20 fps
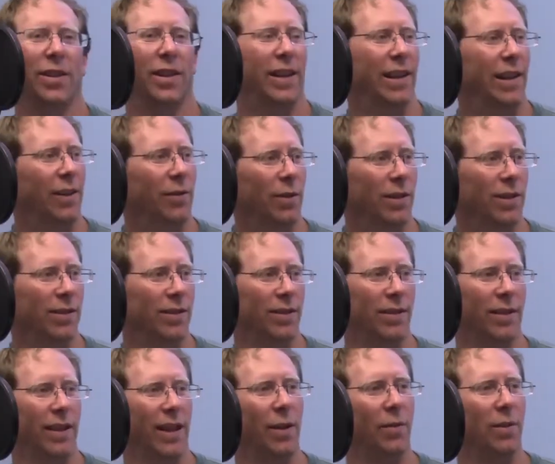That
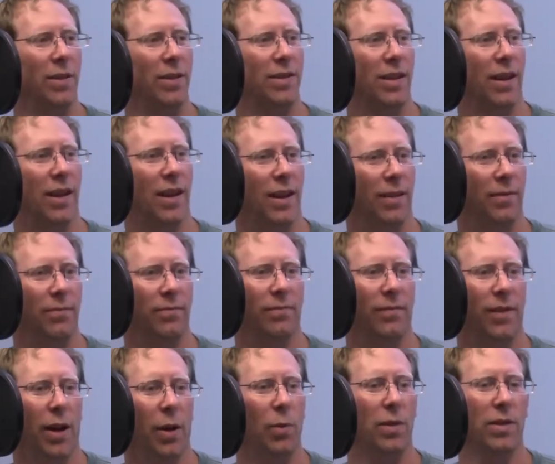it
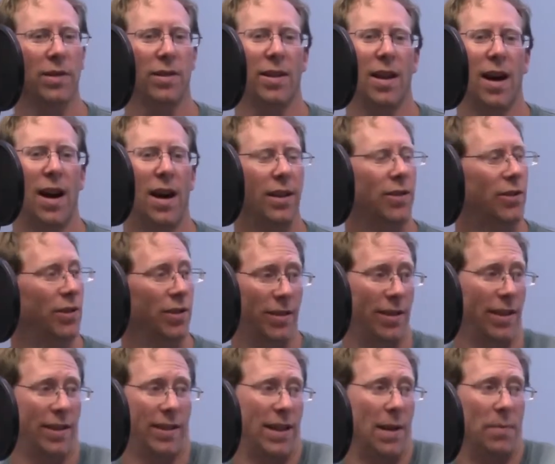was not
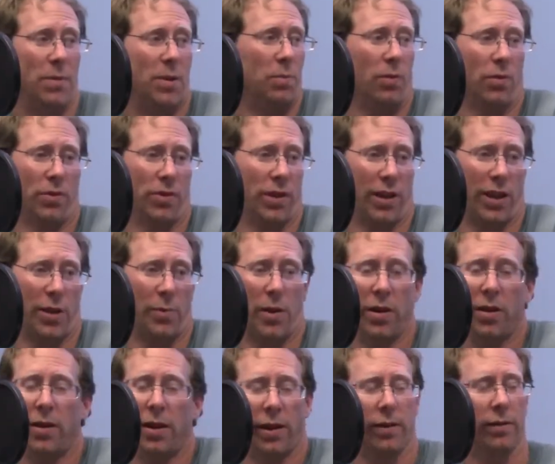just acceptable to the
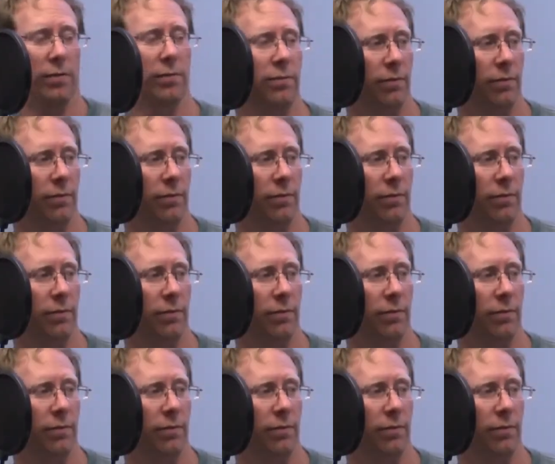community.